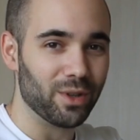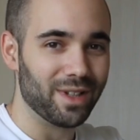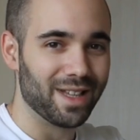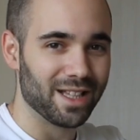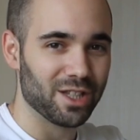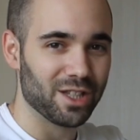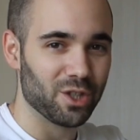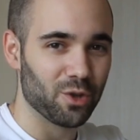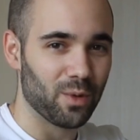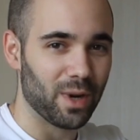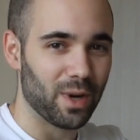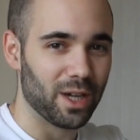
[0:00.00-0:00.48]

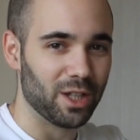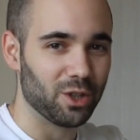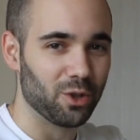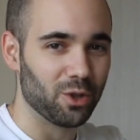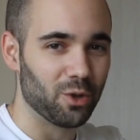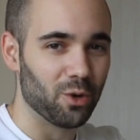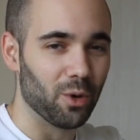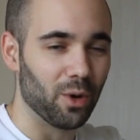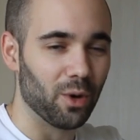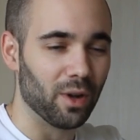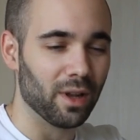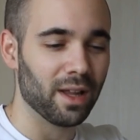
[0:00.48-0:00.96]
that's quite
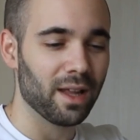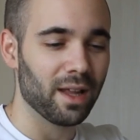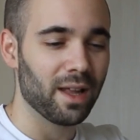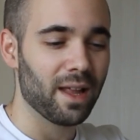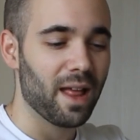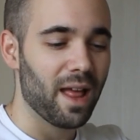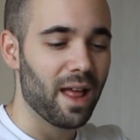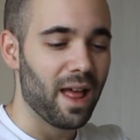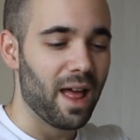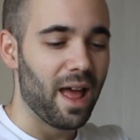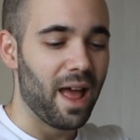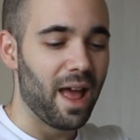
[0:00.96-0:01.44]
cool.
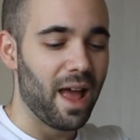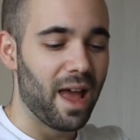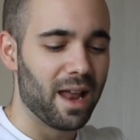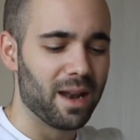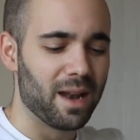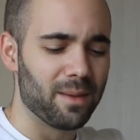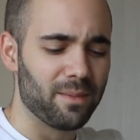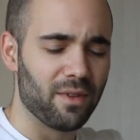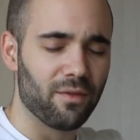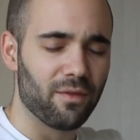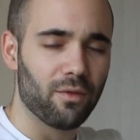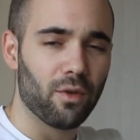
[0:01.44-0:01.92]

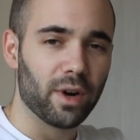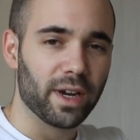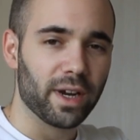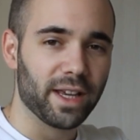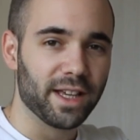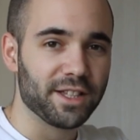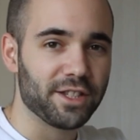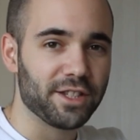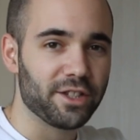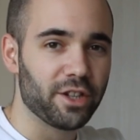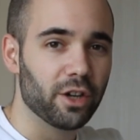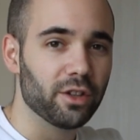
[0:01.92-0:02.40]
And before I
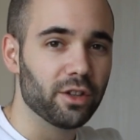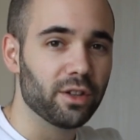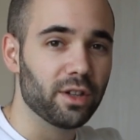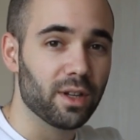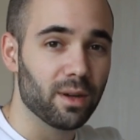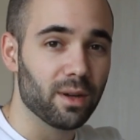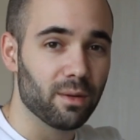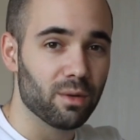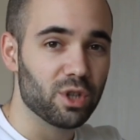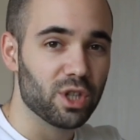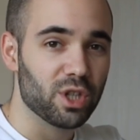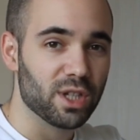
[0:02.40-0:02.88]
get started,
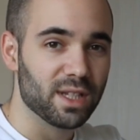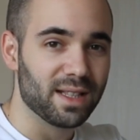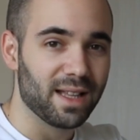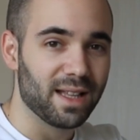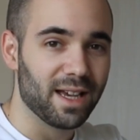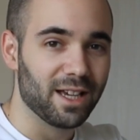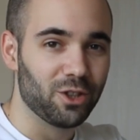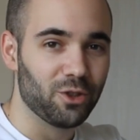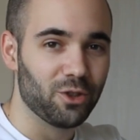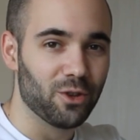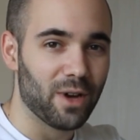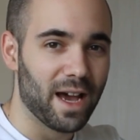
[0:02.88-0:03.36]
I would just
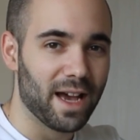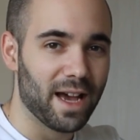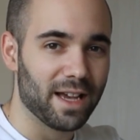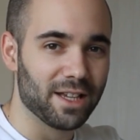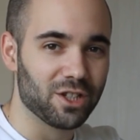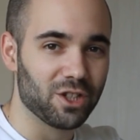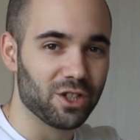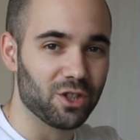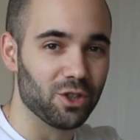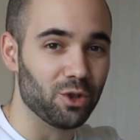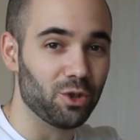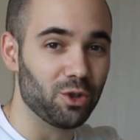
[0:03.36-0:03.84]
like to
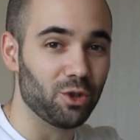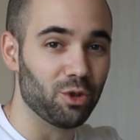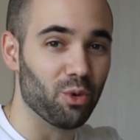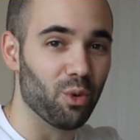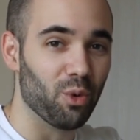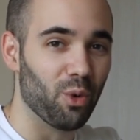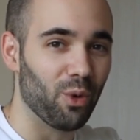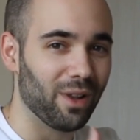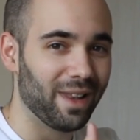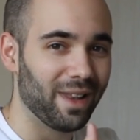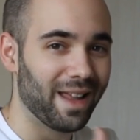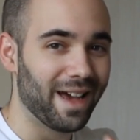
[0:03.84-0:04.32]
ask you
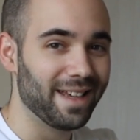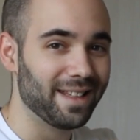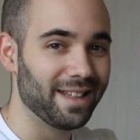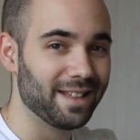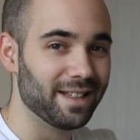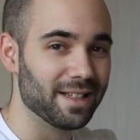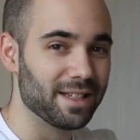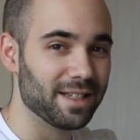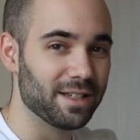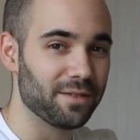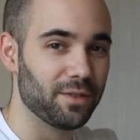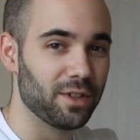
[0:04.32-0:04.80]
to like
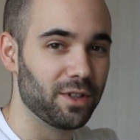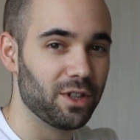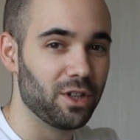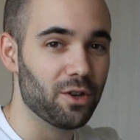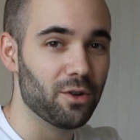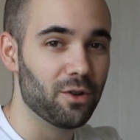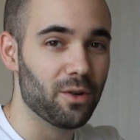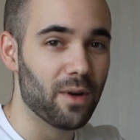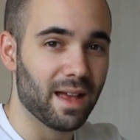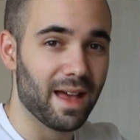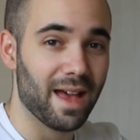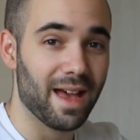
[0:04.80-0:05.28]
this
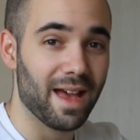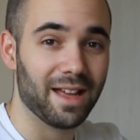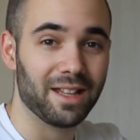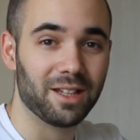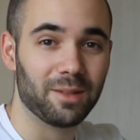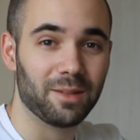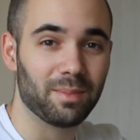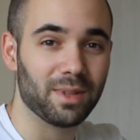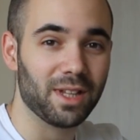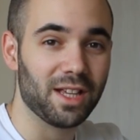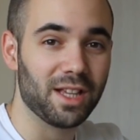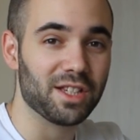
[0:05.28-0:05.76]
video
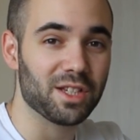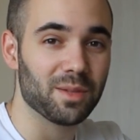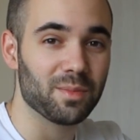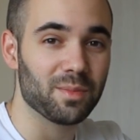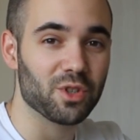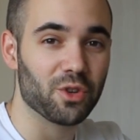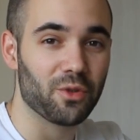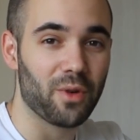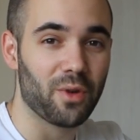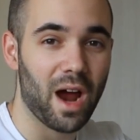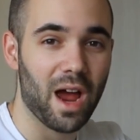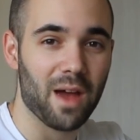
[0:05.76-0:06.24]
and please
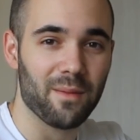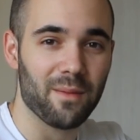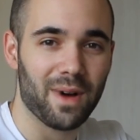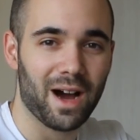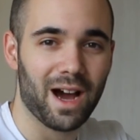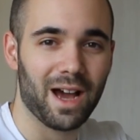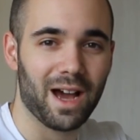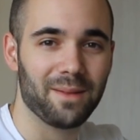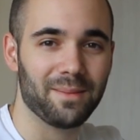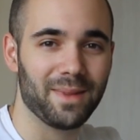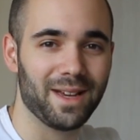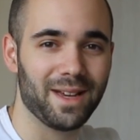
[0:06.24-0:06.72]
subscribe,
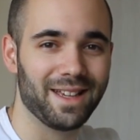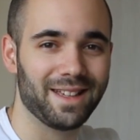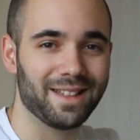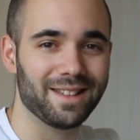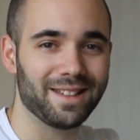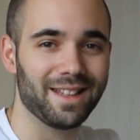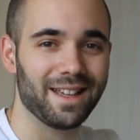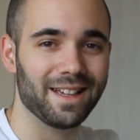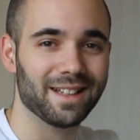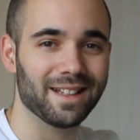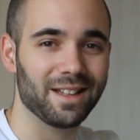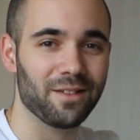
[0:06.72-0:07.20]
I
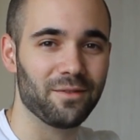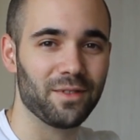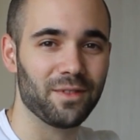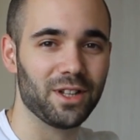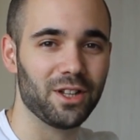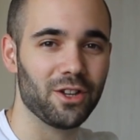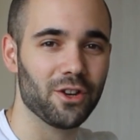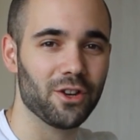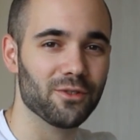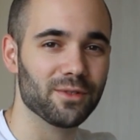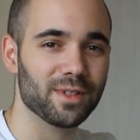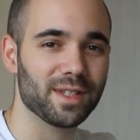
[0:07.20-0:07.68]
make daily
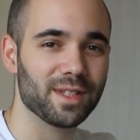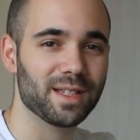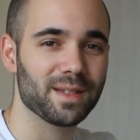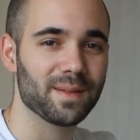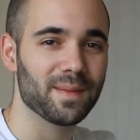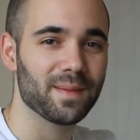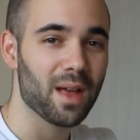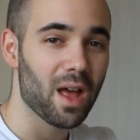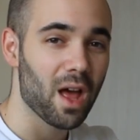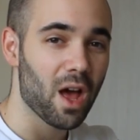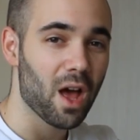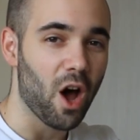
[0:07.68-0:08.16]

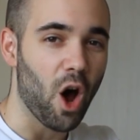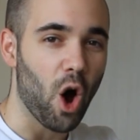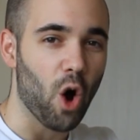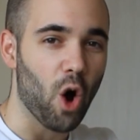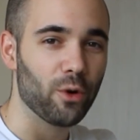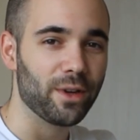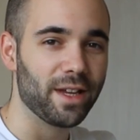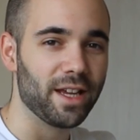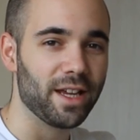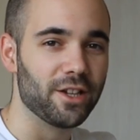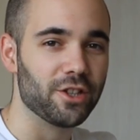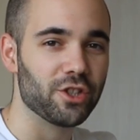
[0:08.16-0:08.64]
videos.
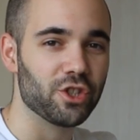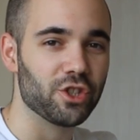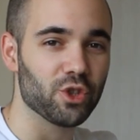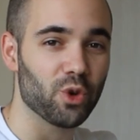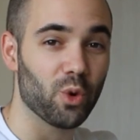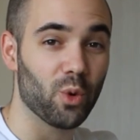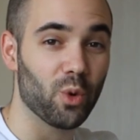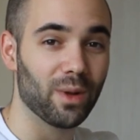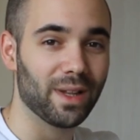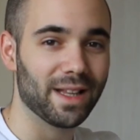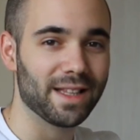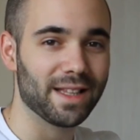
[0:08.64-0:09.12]
Okay,
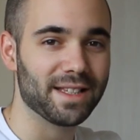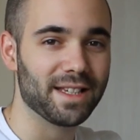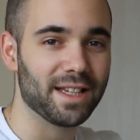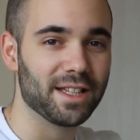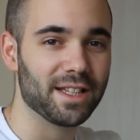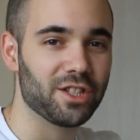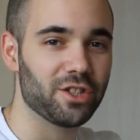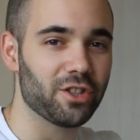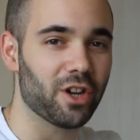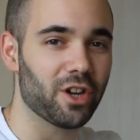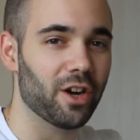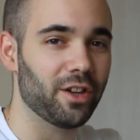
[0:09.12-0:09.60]
so let's
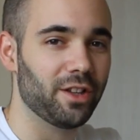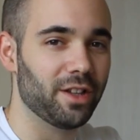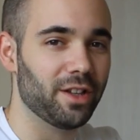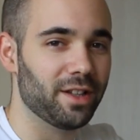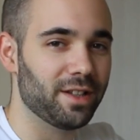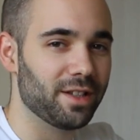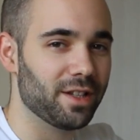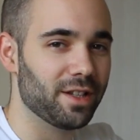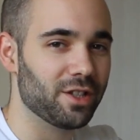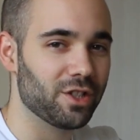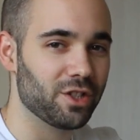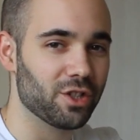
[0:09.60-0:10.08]
get
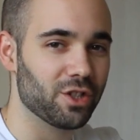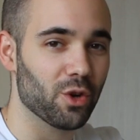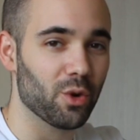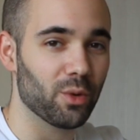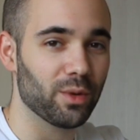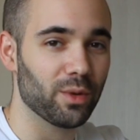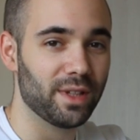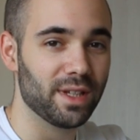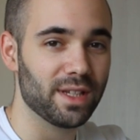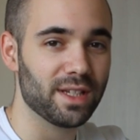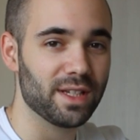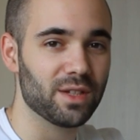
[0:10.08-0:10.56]
started.
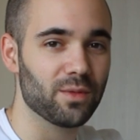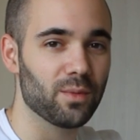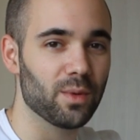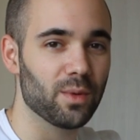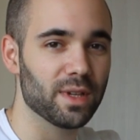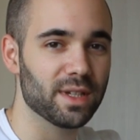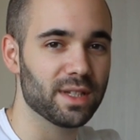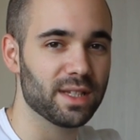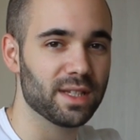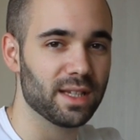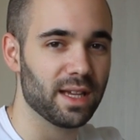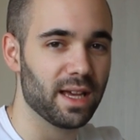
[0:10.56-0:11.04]
So this
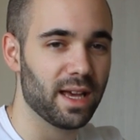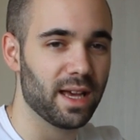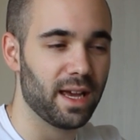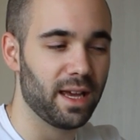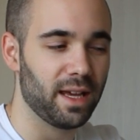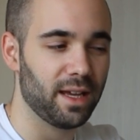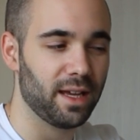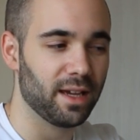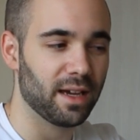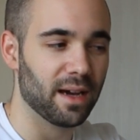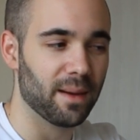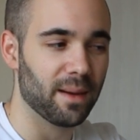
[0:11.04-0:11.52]
was
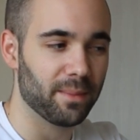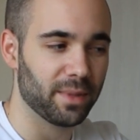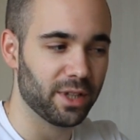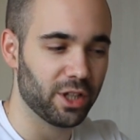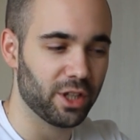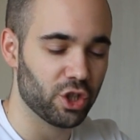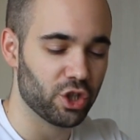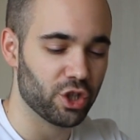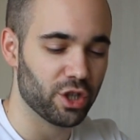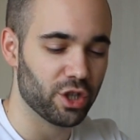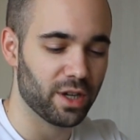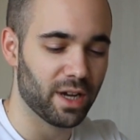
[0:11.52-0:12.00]
a
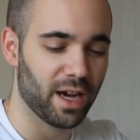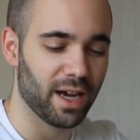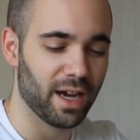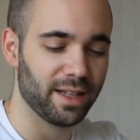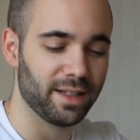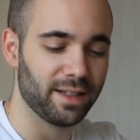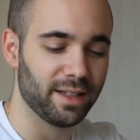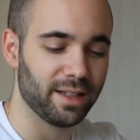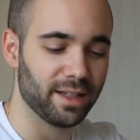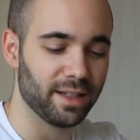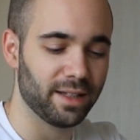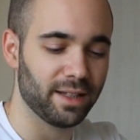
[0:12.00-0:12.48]
competition I
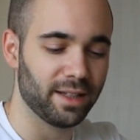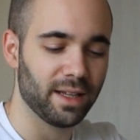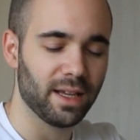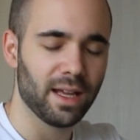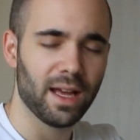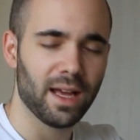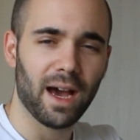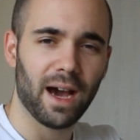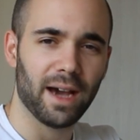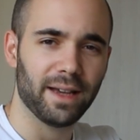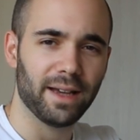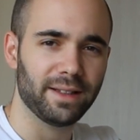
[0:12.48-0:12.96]
did,
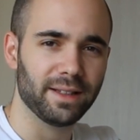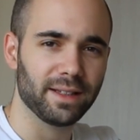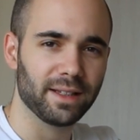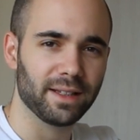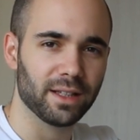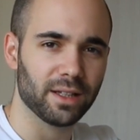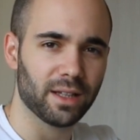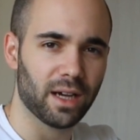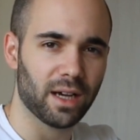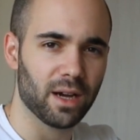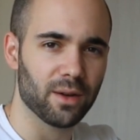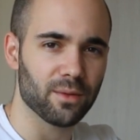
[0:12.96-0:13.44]
I
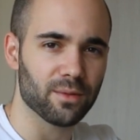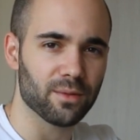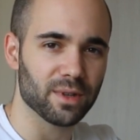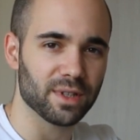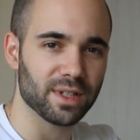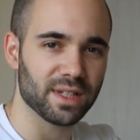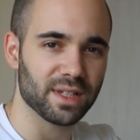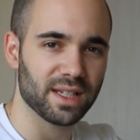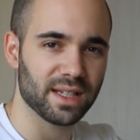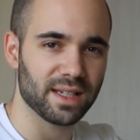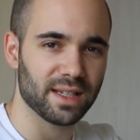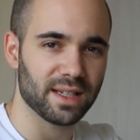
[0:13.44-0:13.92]
think it, I
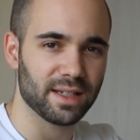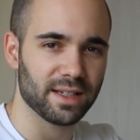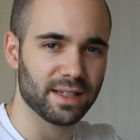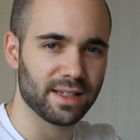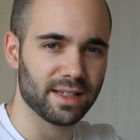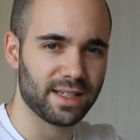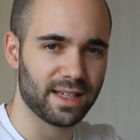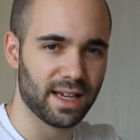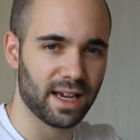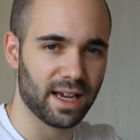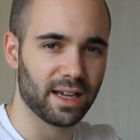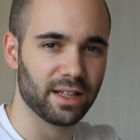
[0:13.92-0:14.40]
was uh,
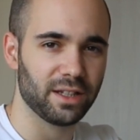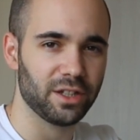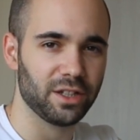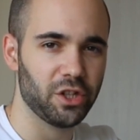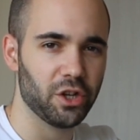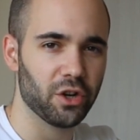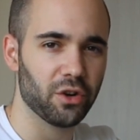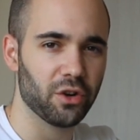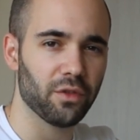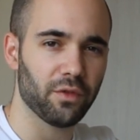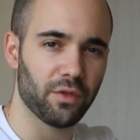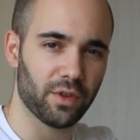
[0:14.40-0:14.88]
second
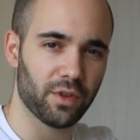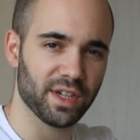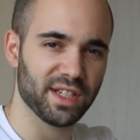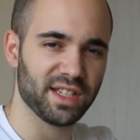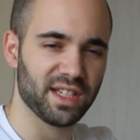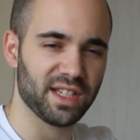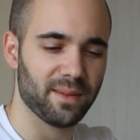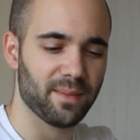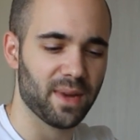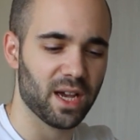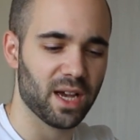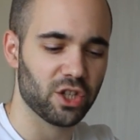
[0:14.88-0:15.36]
year,
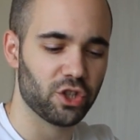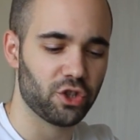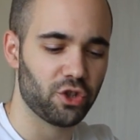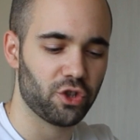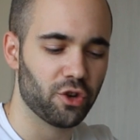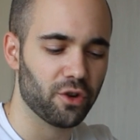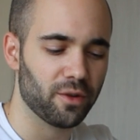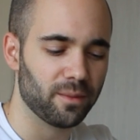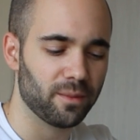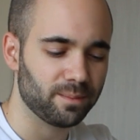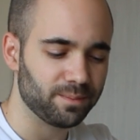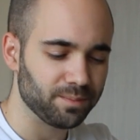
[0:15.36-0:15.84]
first
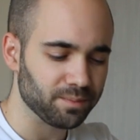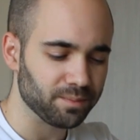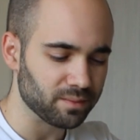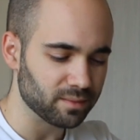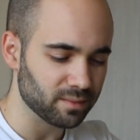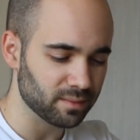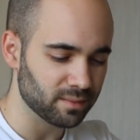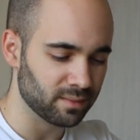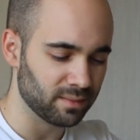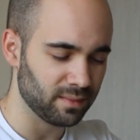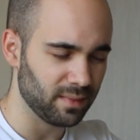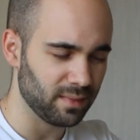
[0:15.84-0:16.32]
semester,
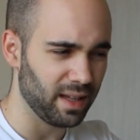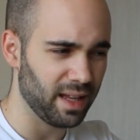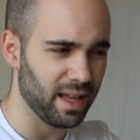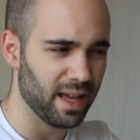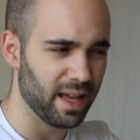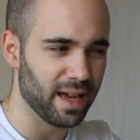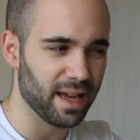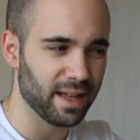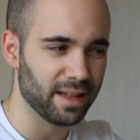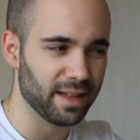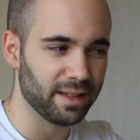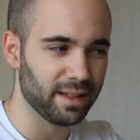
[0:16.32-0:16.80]

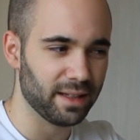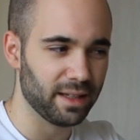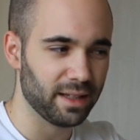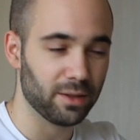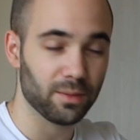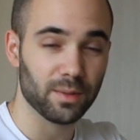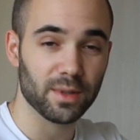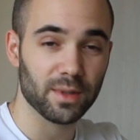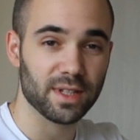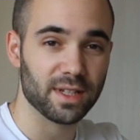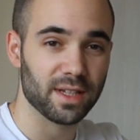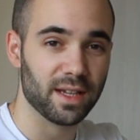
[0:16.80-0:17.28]
and
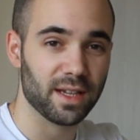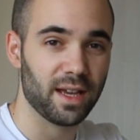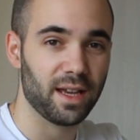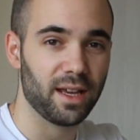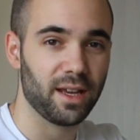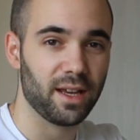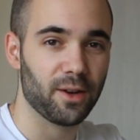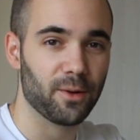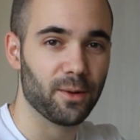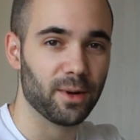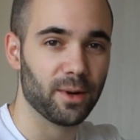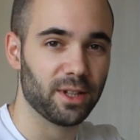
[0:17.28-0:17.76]
it was
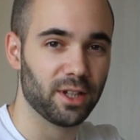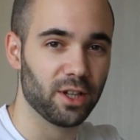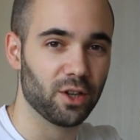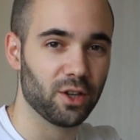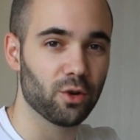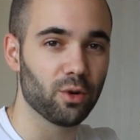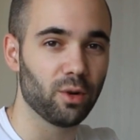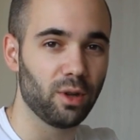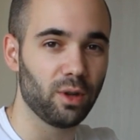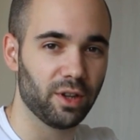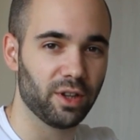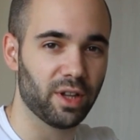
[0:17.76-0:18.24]
a quite a
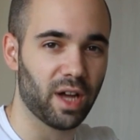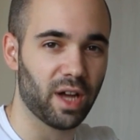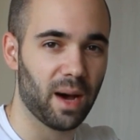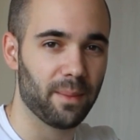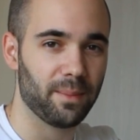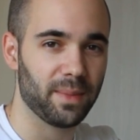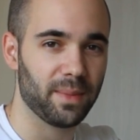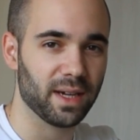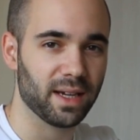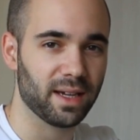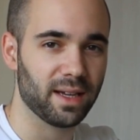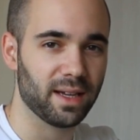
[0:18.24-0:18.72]
cool
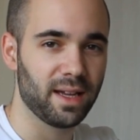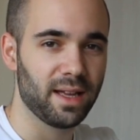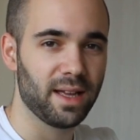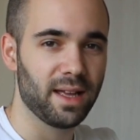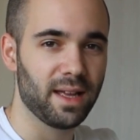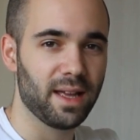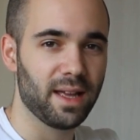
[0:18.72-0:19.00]
topic.